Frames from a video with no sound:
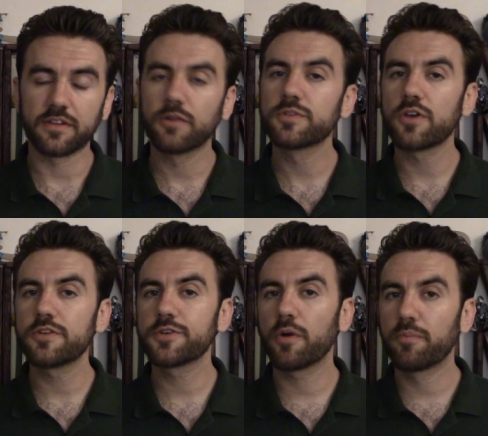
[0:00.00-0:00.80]
there was
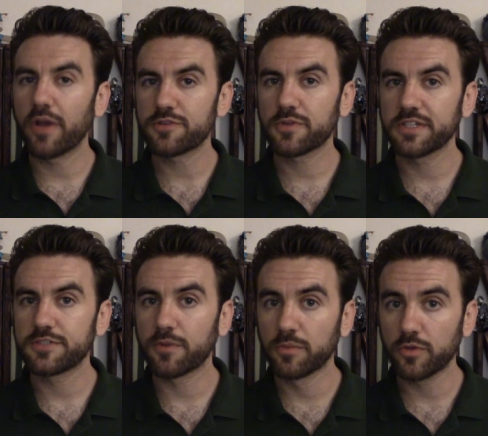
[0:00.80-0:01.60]
also a press release
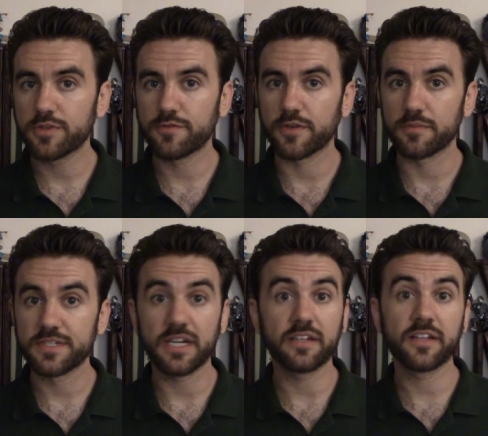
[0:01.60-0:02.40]
from Lucasfilm
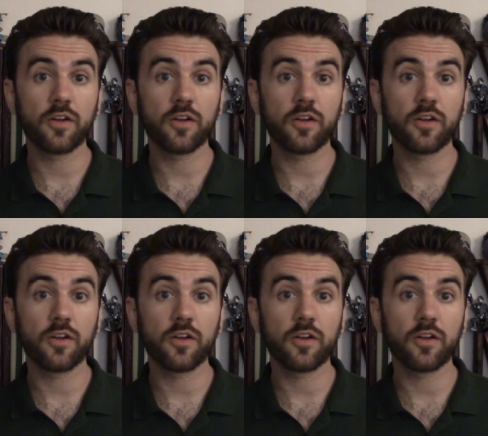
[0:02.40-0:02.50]
stating that